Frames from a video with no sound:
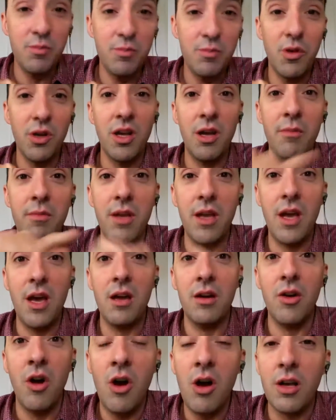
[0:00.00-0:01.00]
book coming out
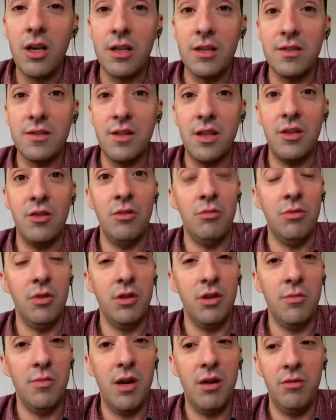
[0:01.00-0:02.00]
in August that you'll
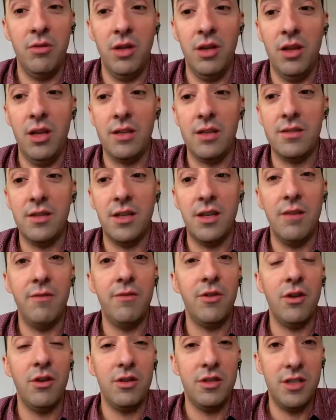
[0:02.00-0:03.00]
really, you might really, really? like
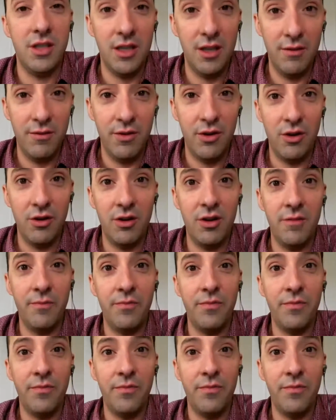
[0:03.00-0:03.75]
your, to give okay. your.